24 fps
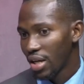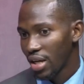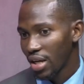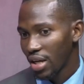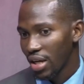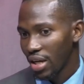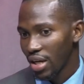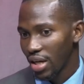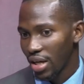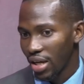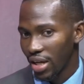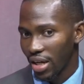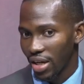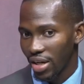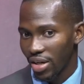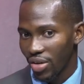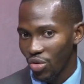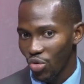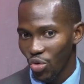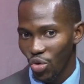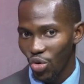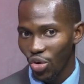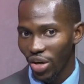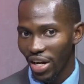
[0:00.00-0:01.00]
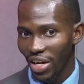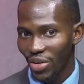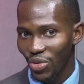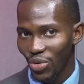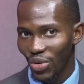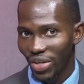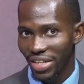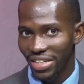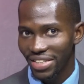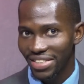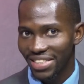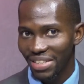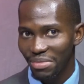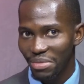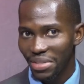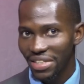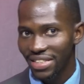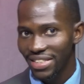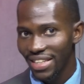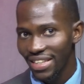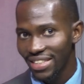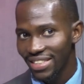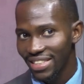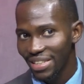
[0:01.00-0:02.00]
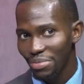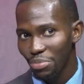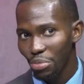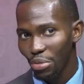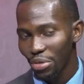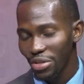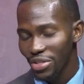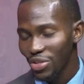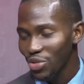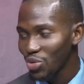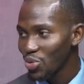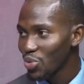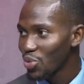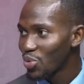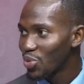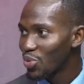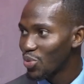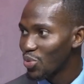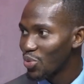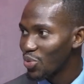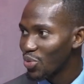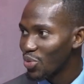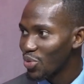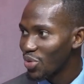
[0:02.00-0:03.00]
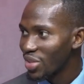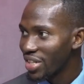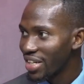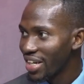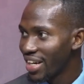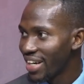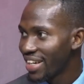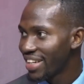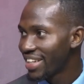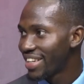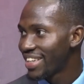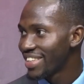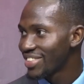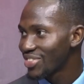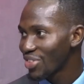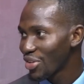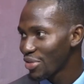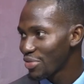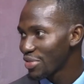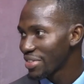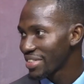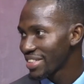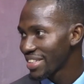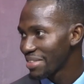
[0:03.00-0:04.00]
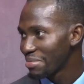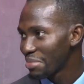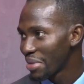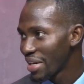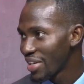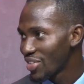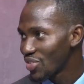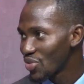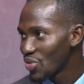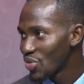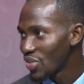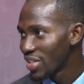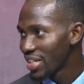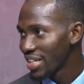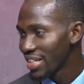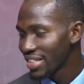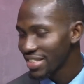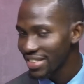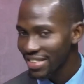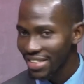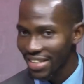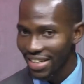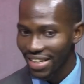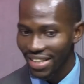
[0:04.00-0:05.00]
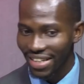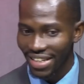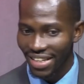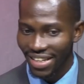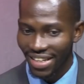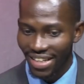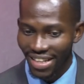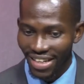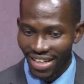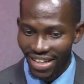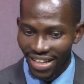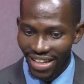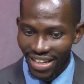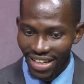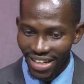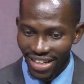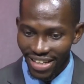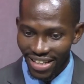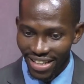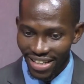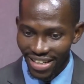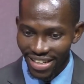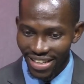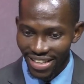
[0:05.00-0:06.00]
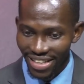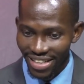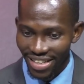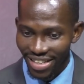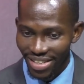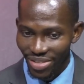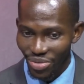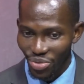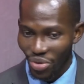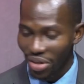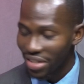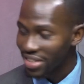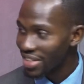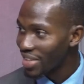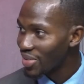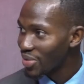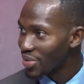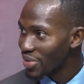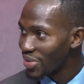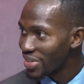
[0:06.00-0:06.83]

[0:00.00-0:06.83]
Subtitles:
All I know is the minister is reporting to his office in Banjul at Quadrangle.